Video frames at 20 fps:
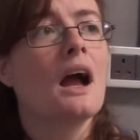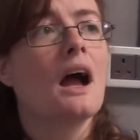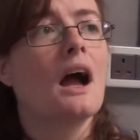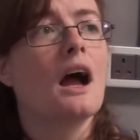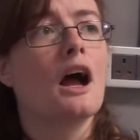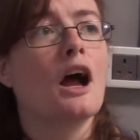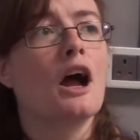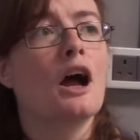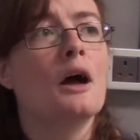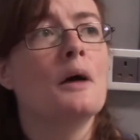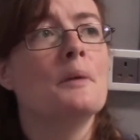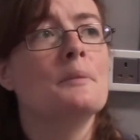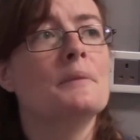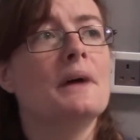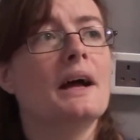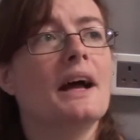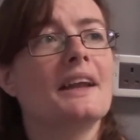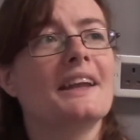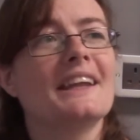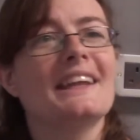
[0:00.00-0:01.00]

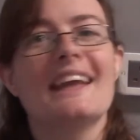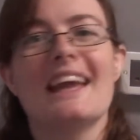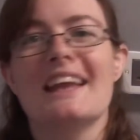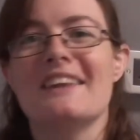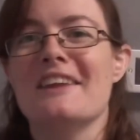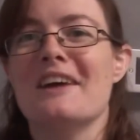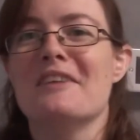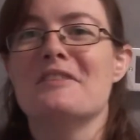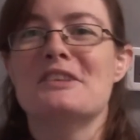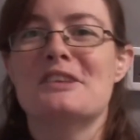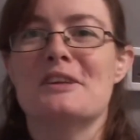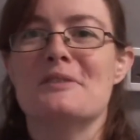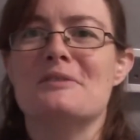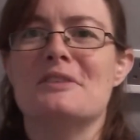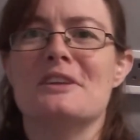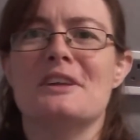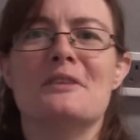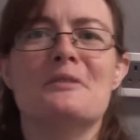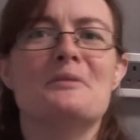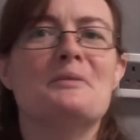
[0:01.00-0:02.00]
And again, that was
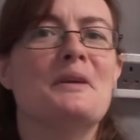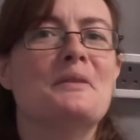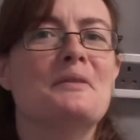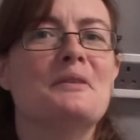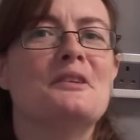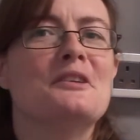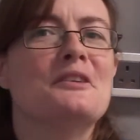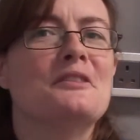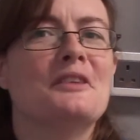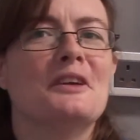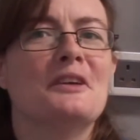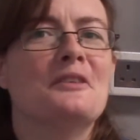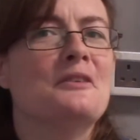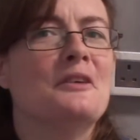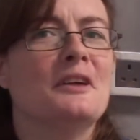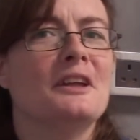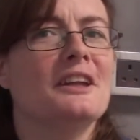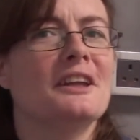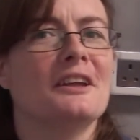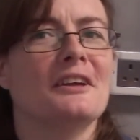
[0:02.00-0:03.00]
something that people sort of went, oh,
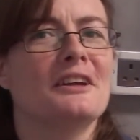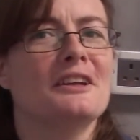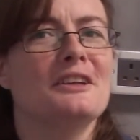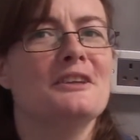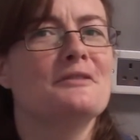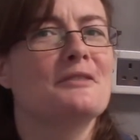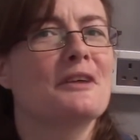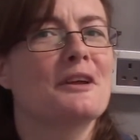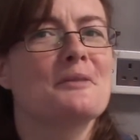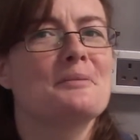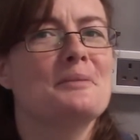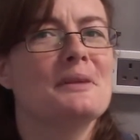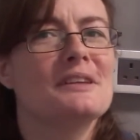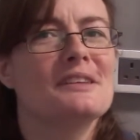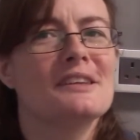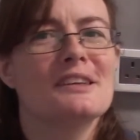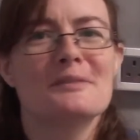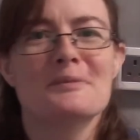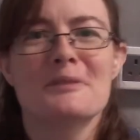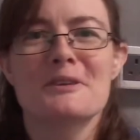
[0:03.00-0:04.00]
can you run a
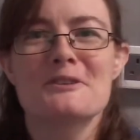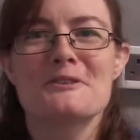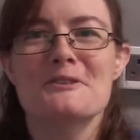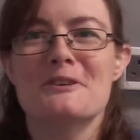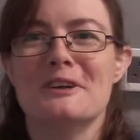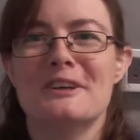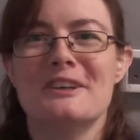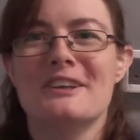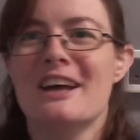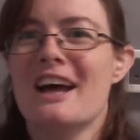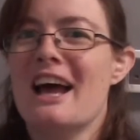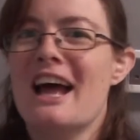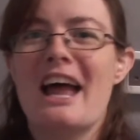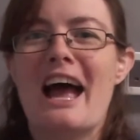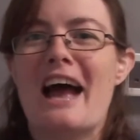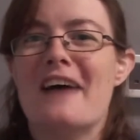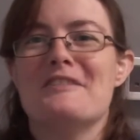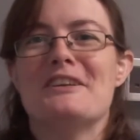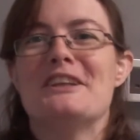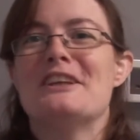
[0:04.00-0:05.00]
business model on
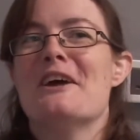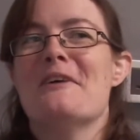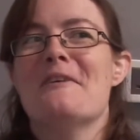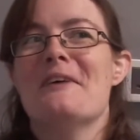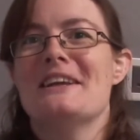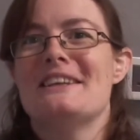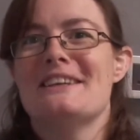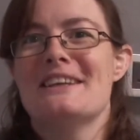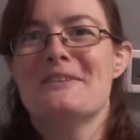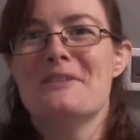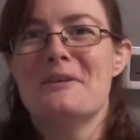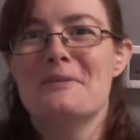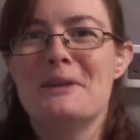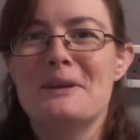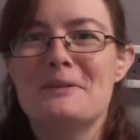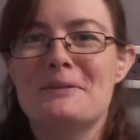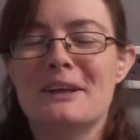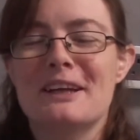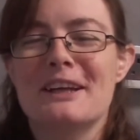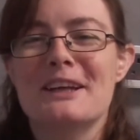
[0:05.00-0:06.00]
having no idea what
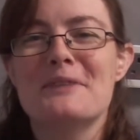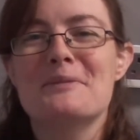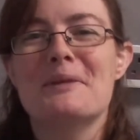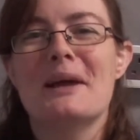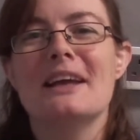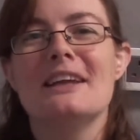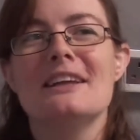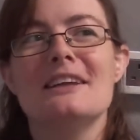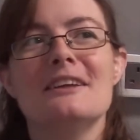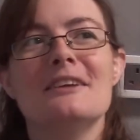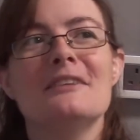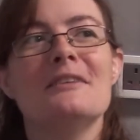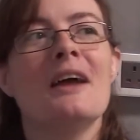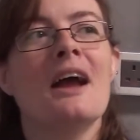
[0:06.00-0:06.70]
people are going to pay you?